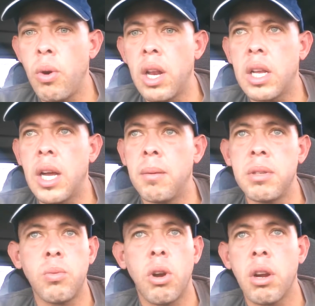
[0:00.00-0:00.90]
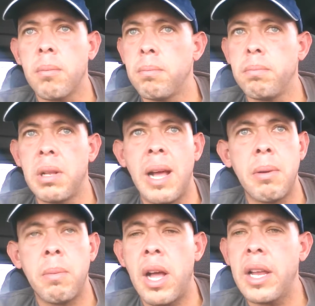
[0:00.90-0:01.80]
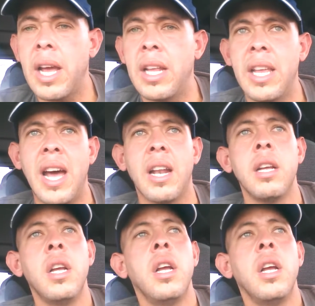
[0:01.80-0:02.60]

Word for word: you want to come and work and blah, blah, blah, yada, yada